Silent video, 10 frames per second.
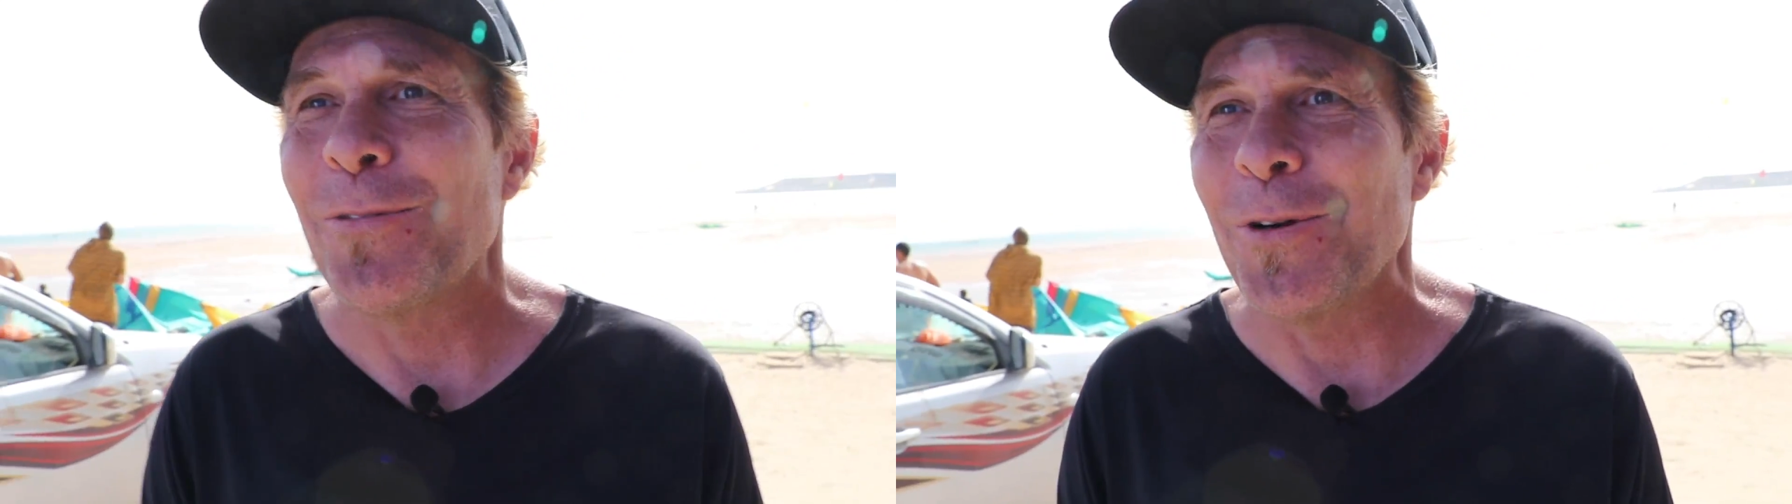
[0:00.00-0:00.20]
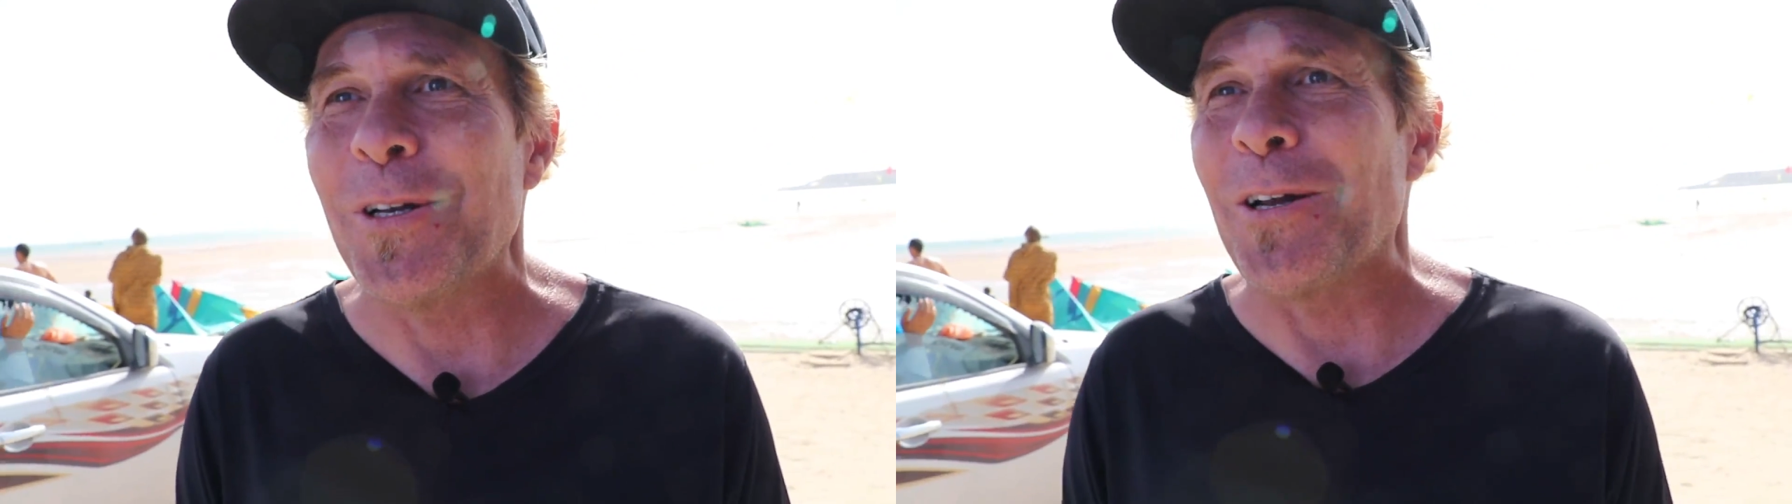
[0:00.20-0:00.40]

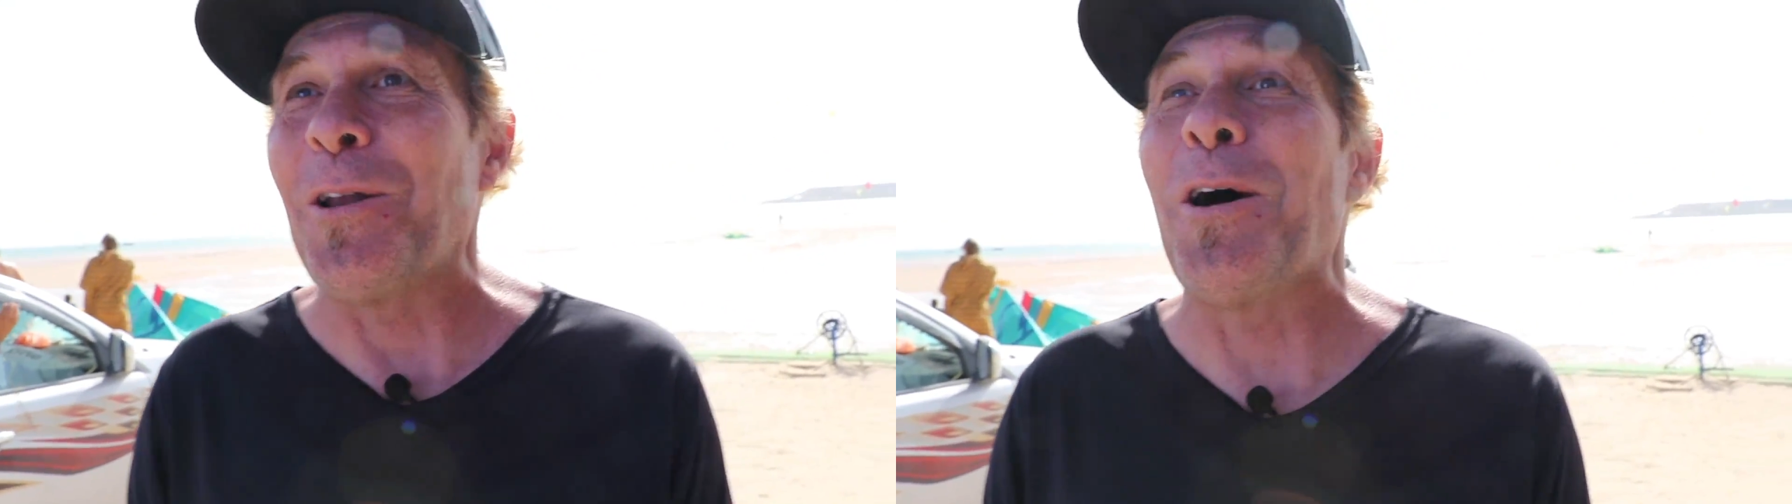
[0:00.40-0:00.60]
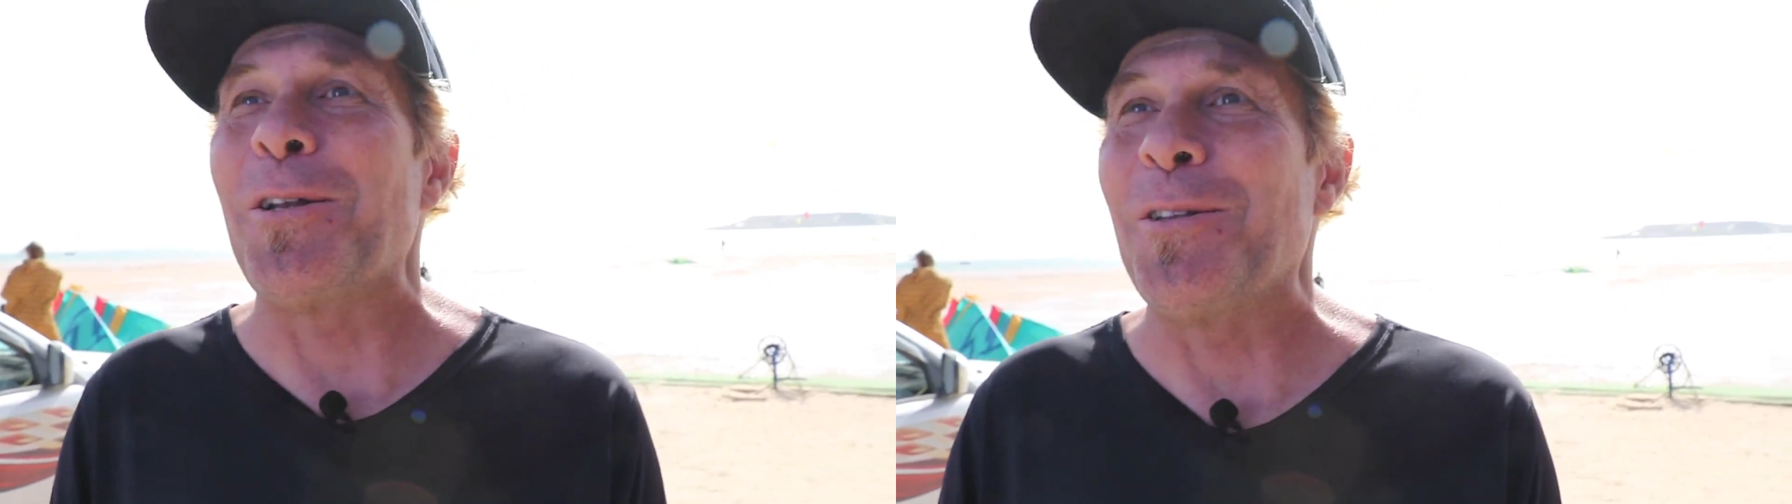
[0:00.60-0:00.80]
We did a
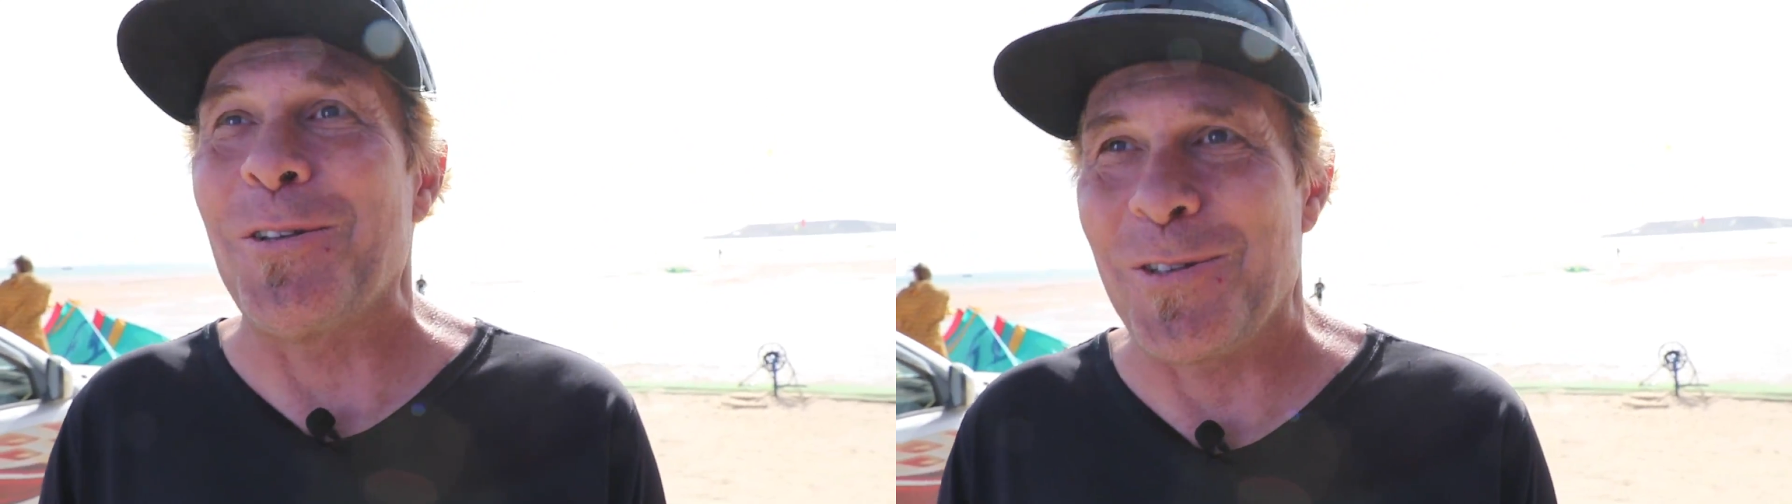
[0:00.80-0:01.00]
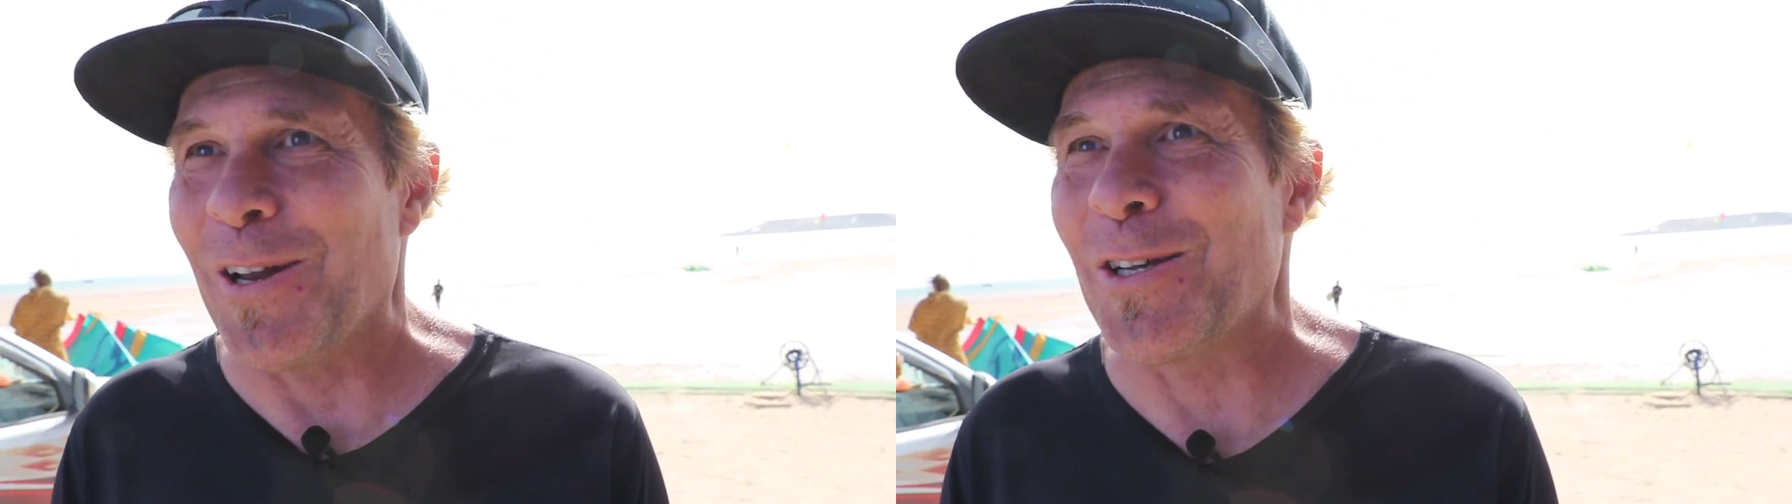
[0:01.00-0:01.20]
lot in
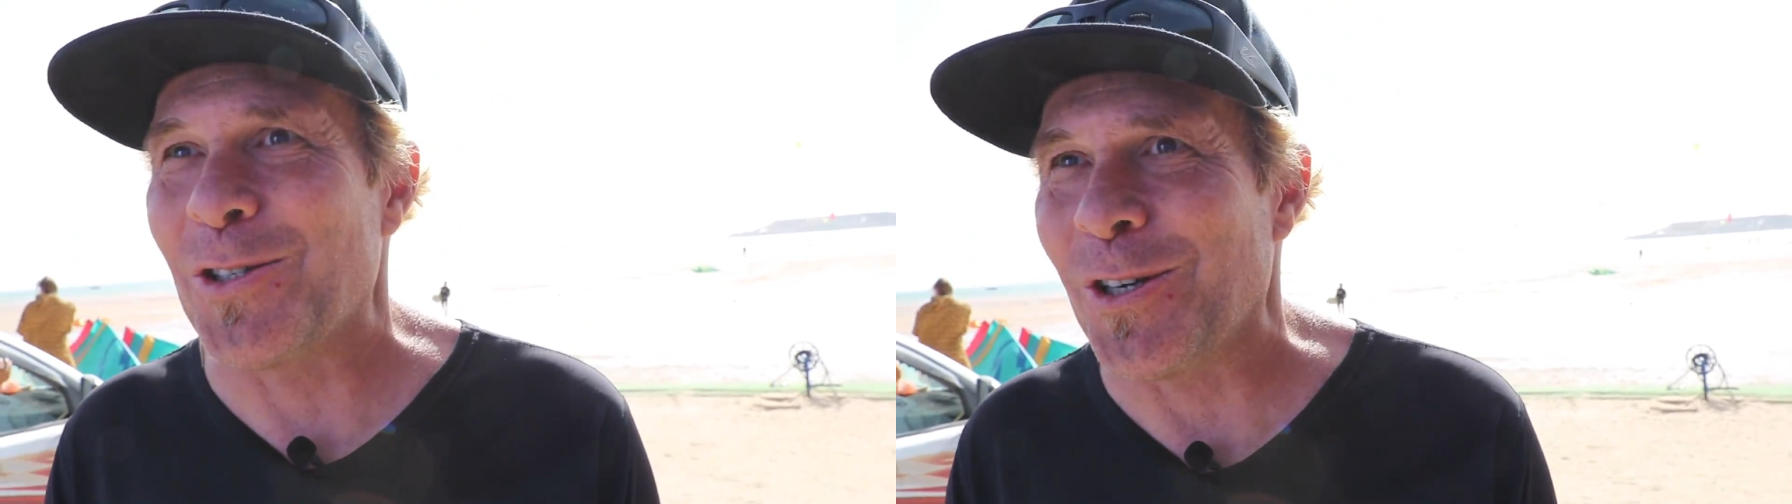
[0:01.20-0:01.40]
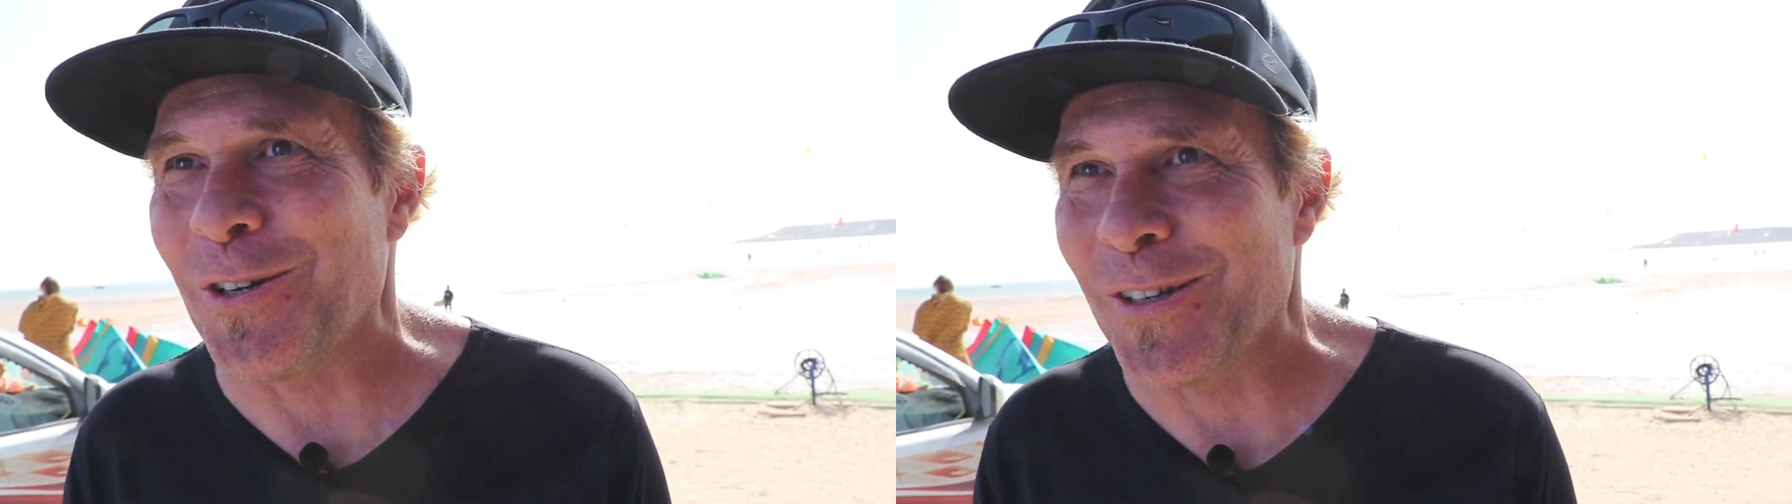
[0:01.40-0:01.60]
this last
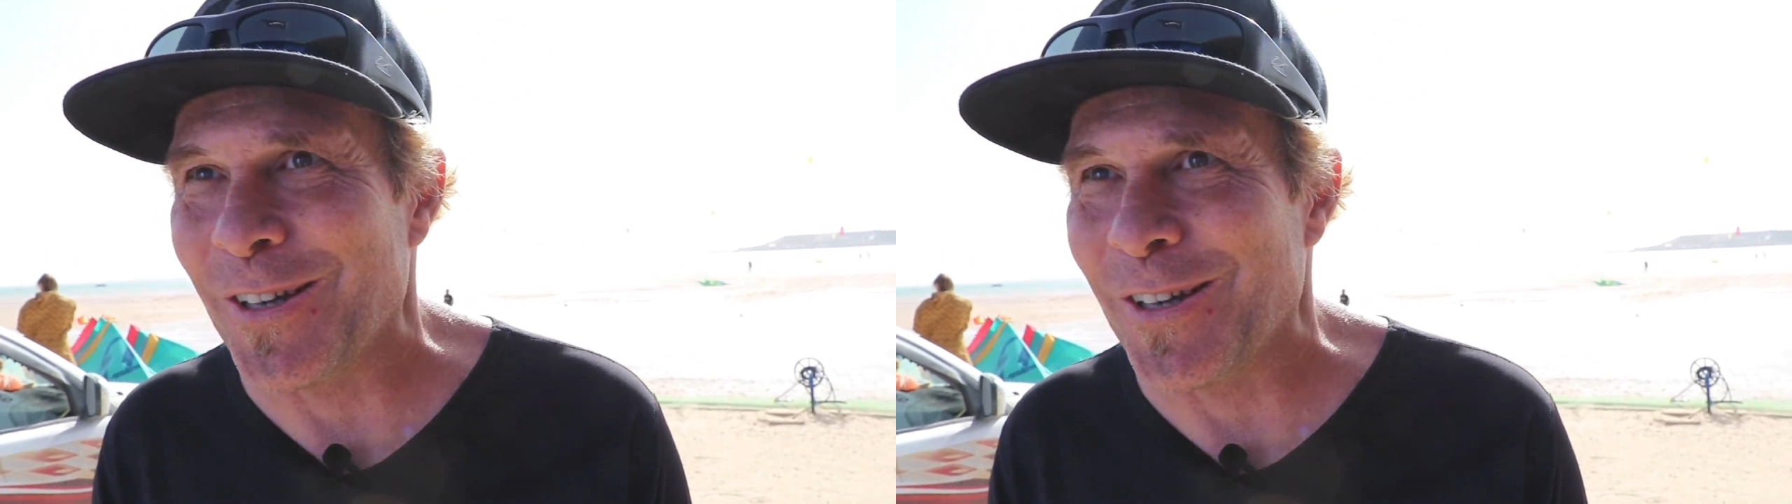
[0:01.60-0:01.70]
year.